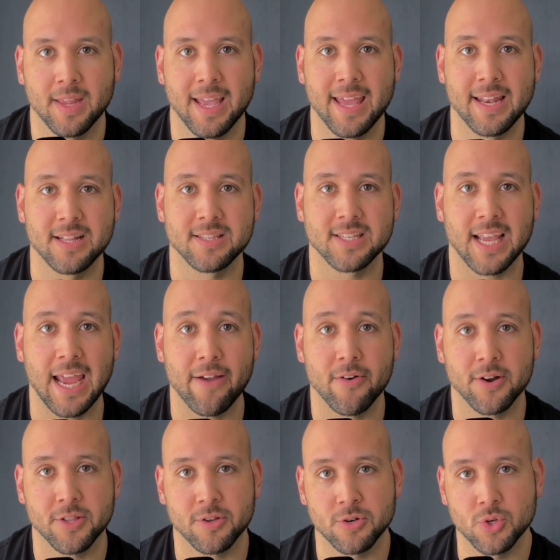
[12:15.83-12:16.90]
and it's
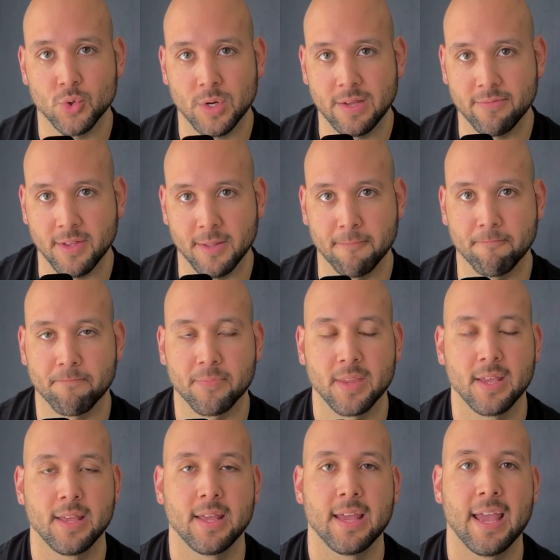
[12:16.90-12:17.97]
character driven.
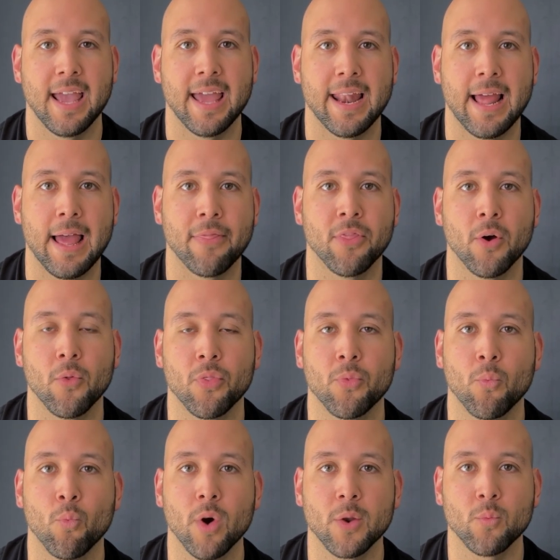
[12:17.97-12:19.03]
And
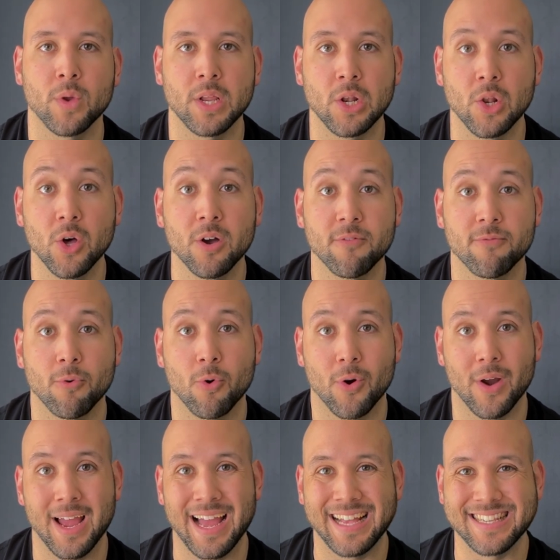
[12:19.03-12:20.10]
what we look
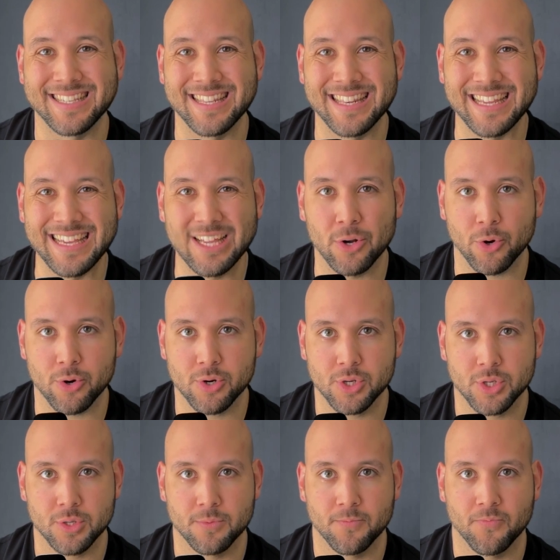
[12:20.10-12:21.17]
for as
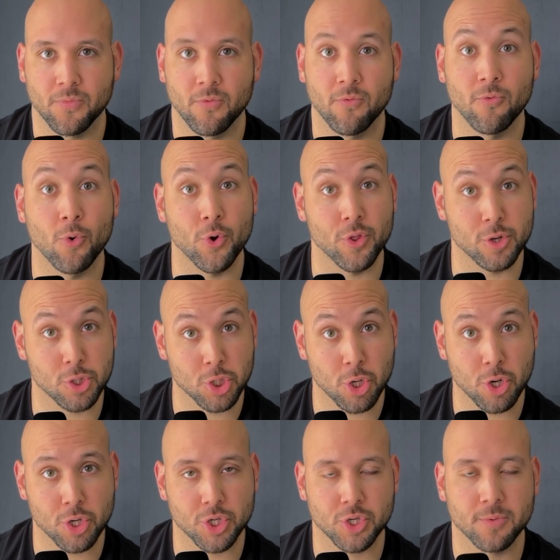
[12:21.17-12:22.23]
leaders for the
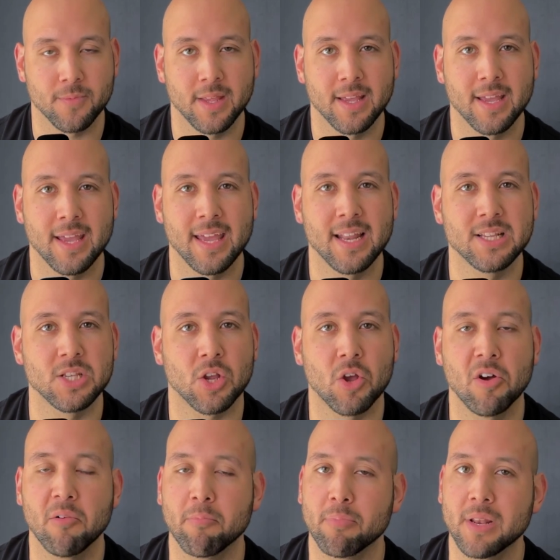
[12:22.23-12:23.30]
church, it is a
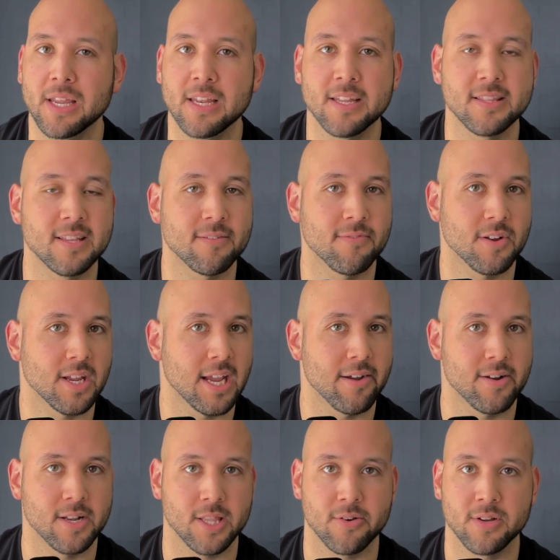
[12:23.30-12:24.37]
completely different
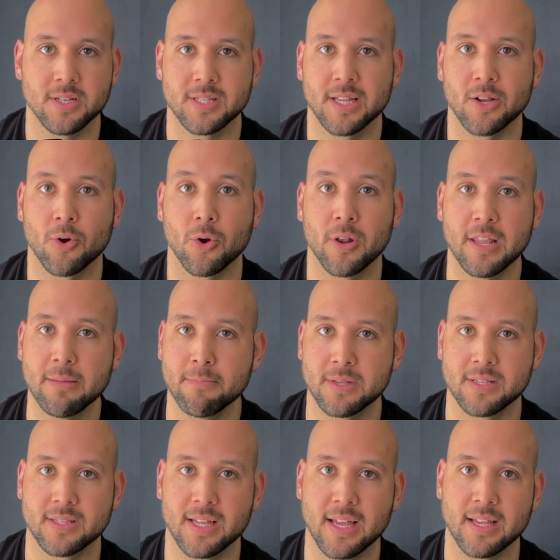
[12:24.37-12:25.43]
characteristic or
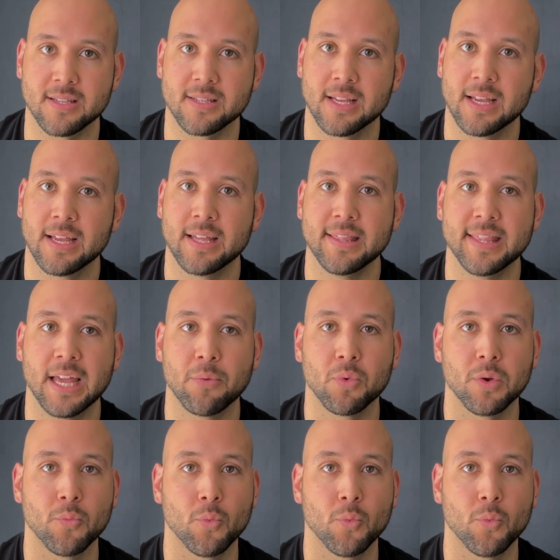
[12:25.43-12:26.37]
litmus test than